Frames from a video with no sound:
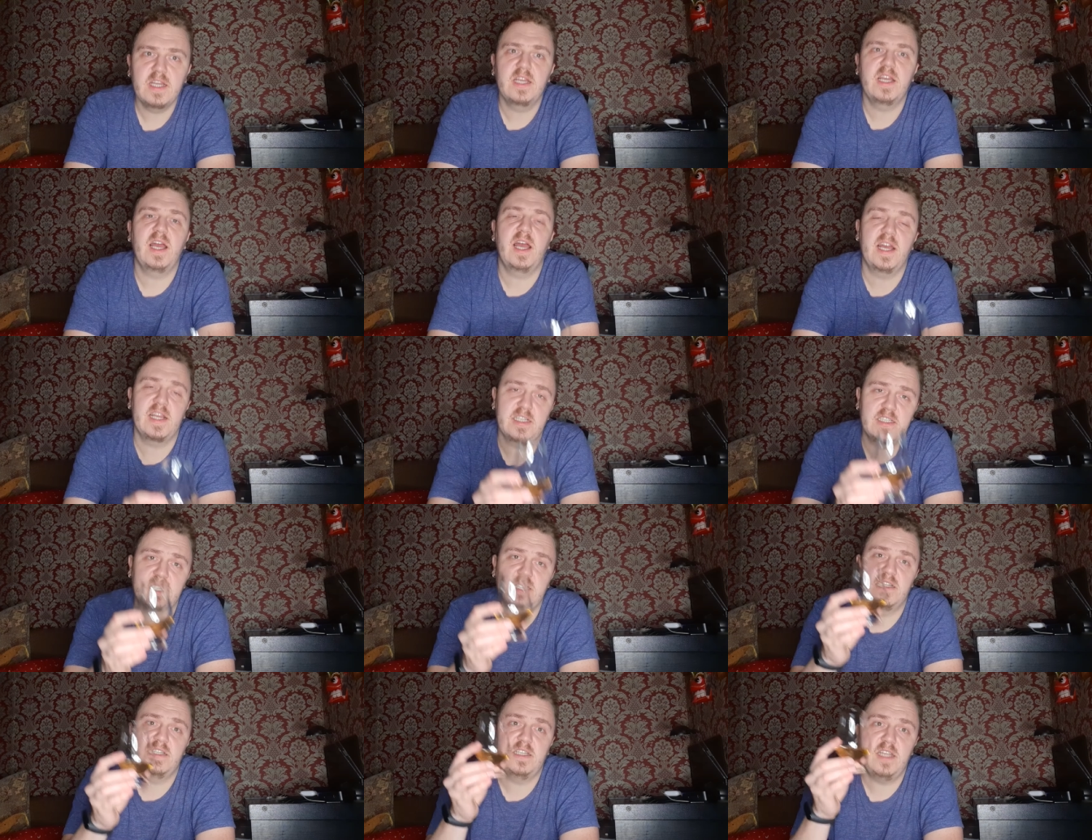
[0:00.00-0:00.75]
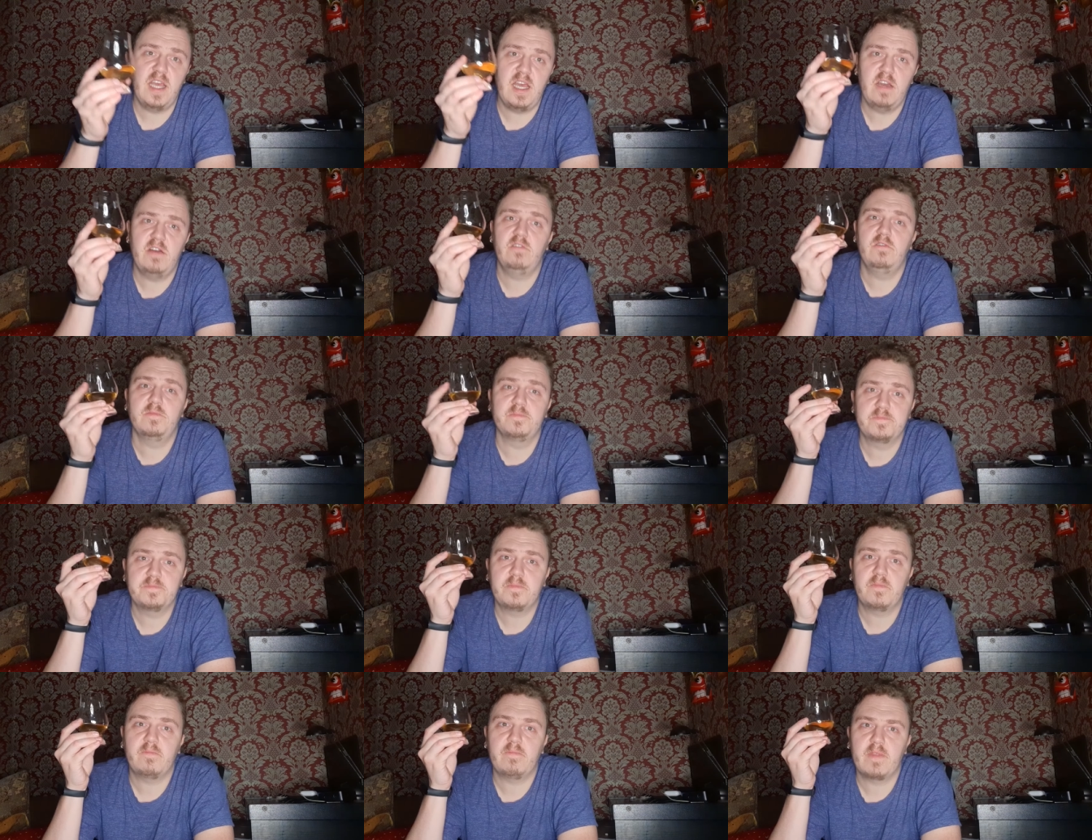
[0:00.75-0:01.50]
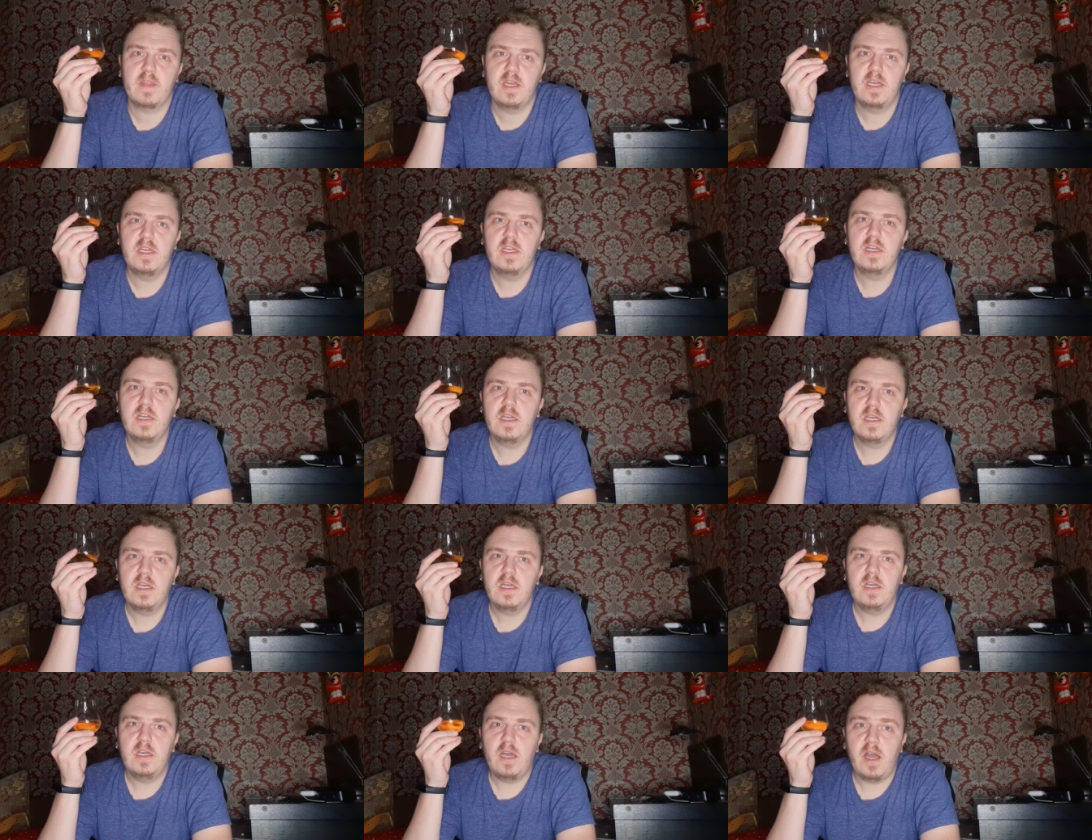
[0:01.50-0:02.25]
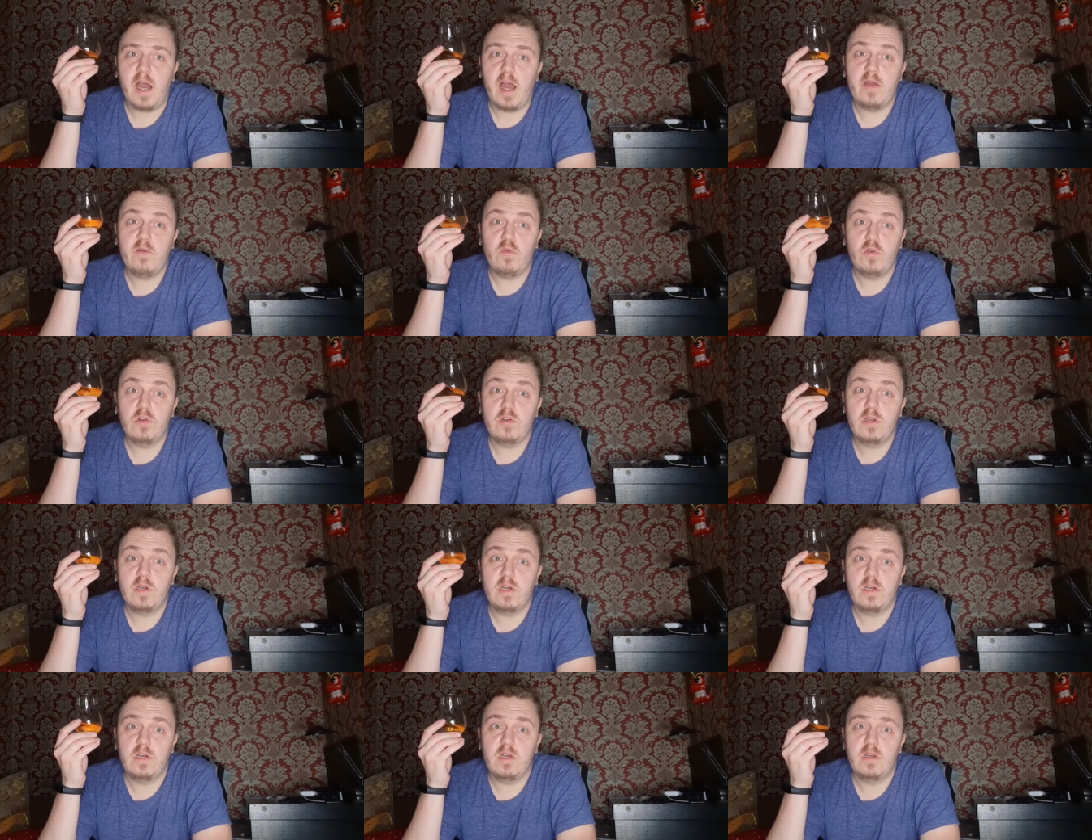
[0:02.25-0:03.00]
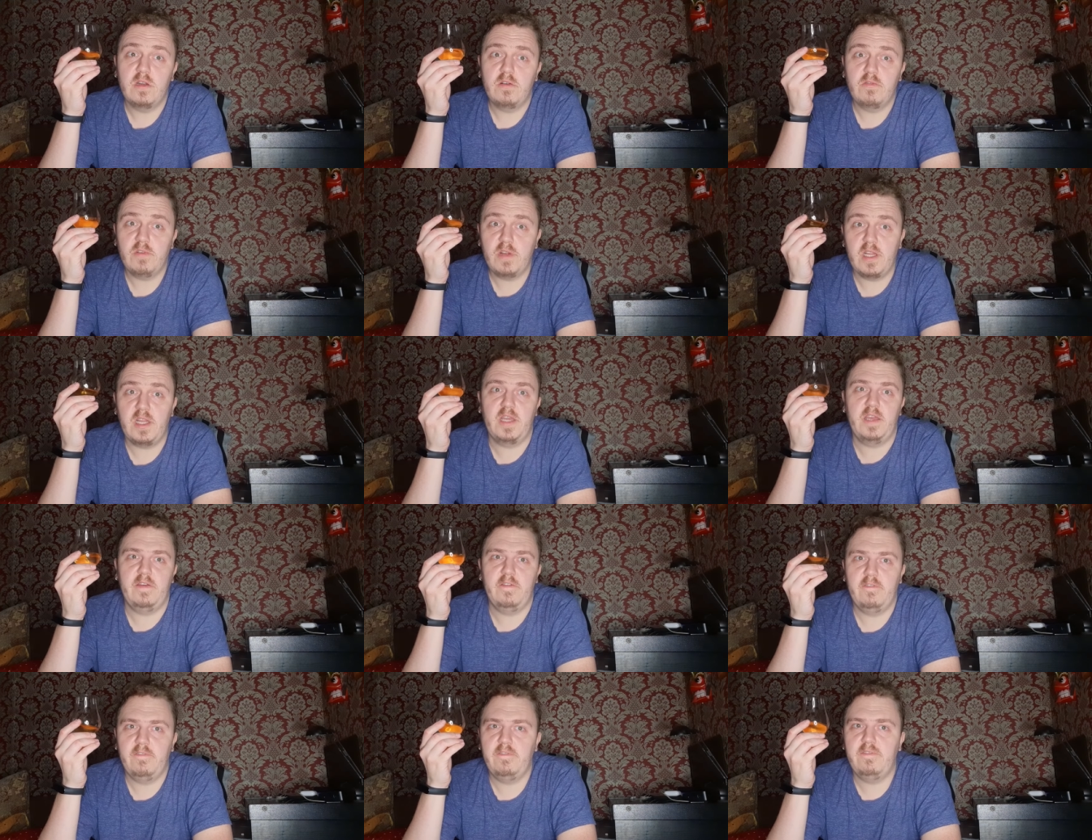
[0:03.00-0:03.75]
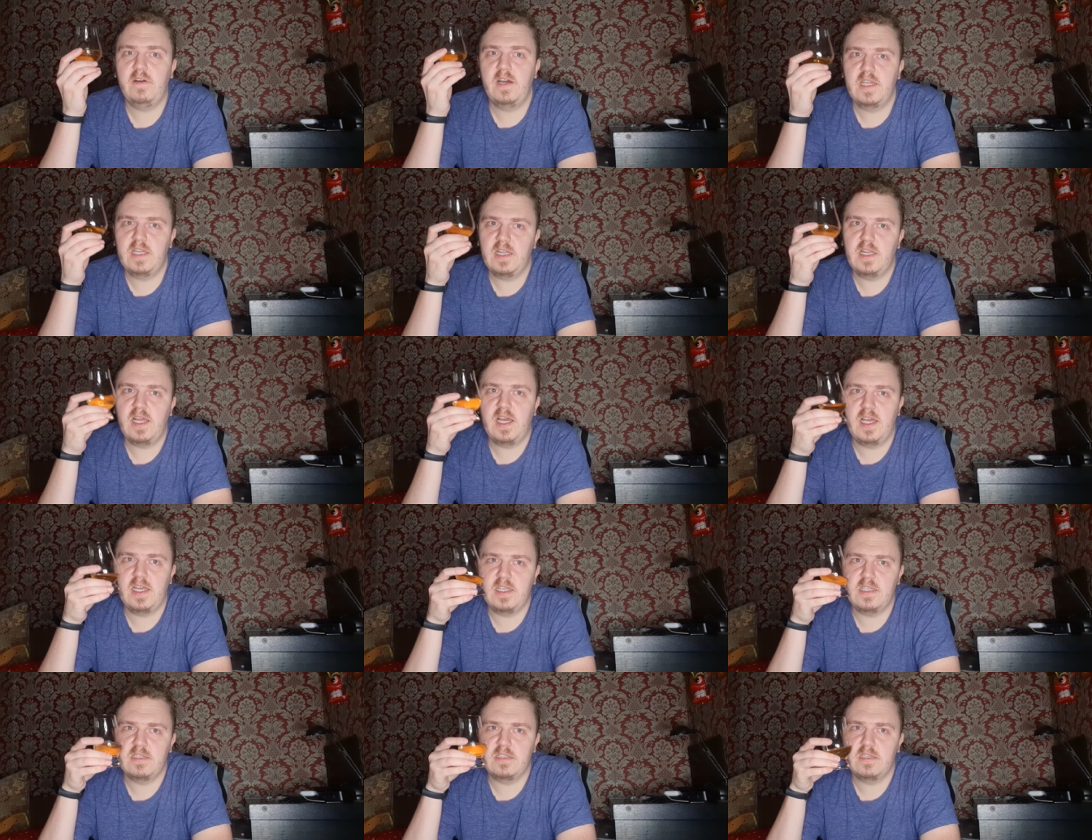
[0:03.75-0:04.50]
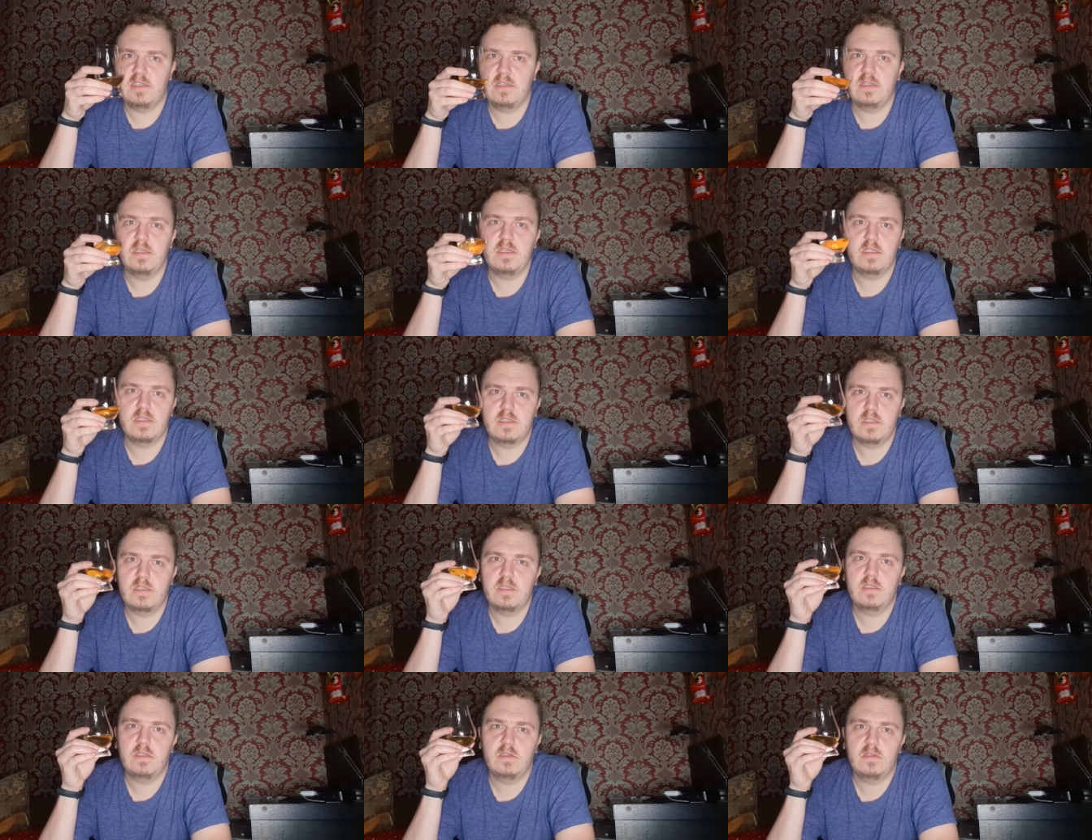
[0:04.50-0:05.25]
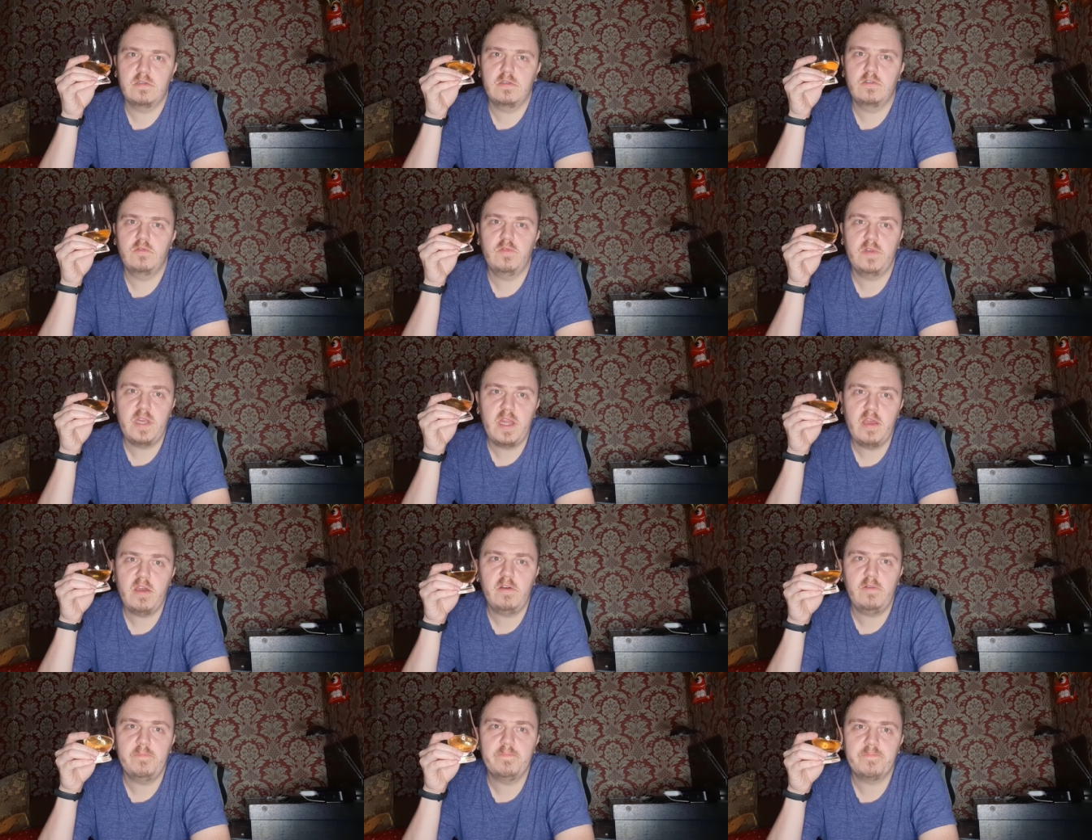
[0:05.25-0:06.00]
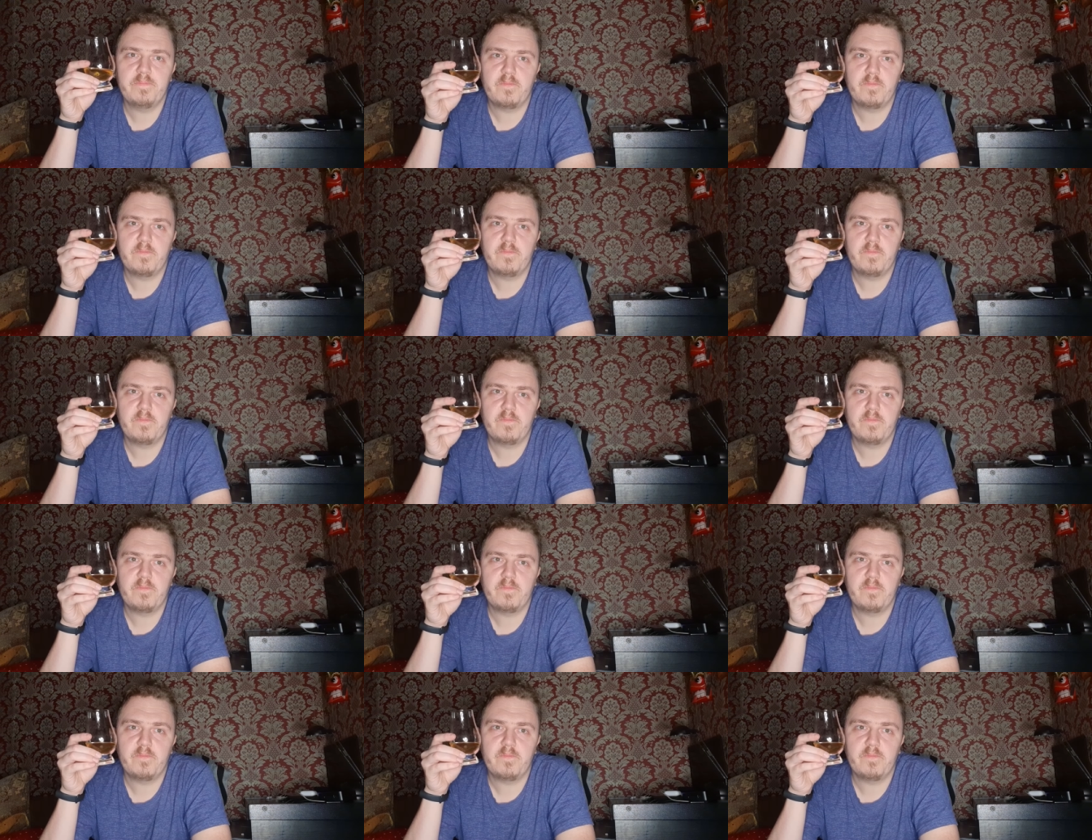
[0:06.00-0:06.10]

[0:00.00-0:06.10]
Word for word: And now I would uh, really finalize this video.